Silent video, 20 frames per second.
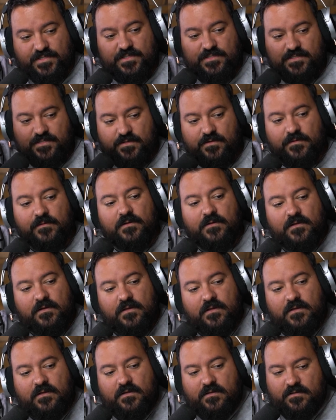it too.
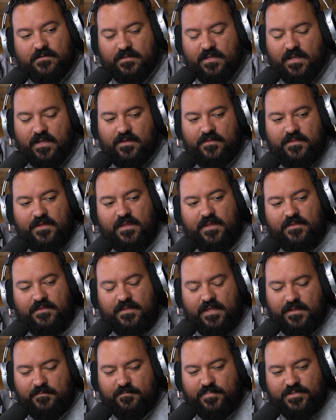Mm. Yeah. Now they
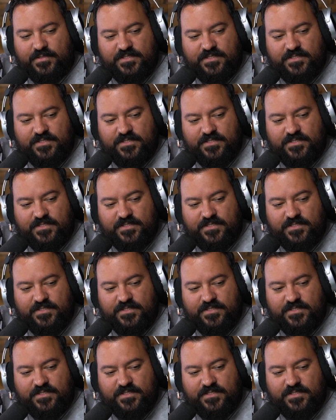they put